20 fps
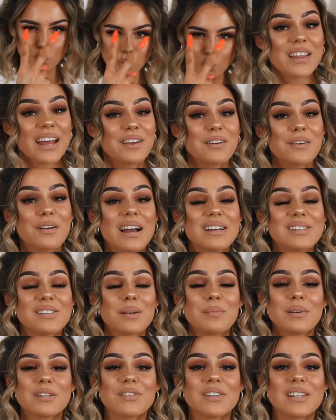Thank you guys
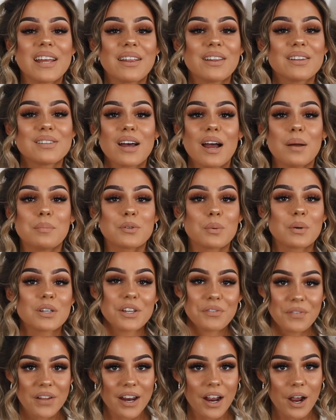so much for taking the time to watch
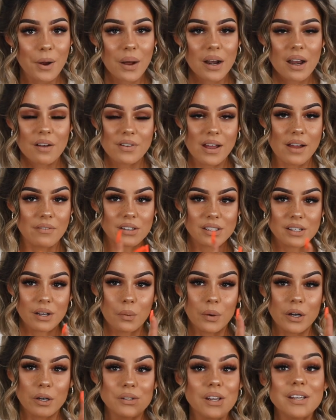this video. I love every
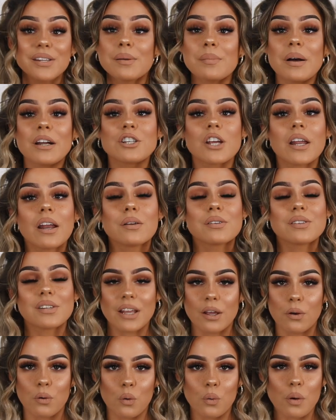single one of you so much, and I'll
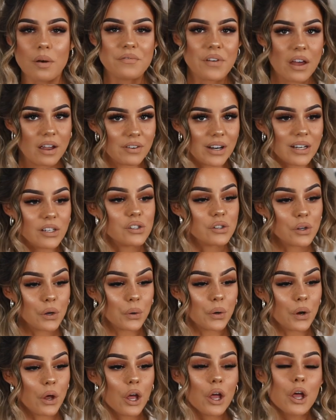see you all very, very
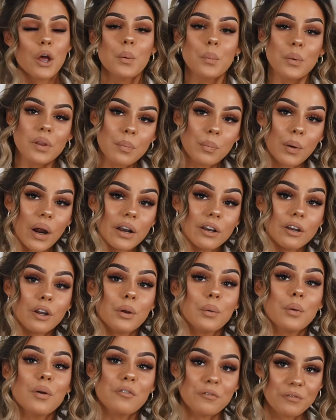soon with a brand new
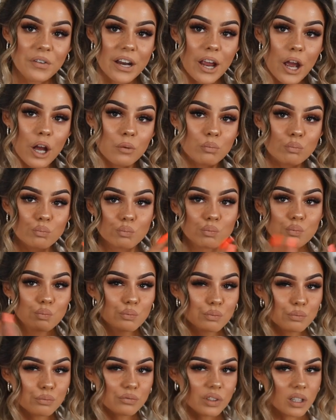video.
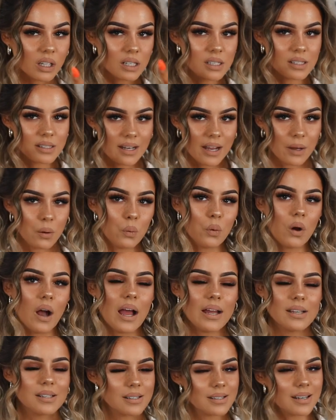Stay cool,
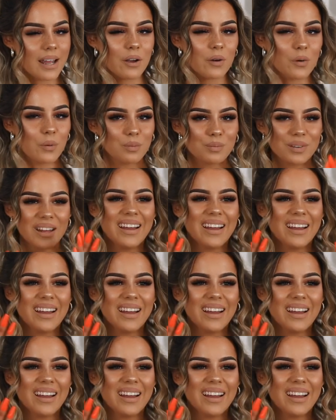guys. Stay cool.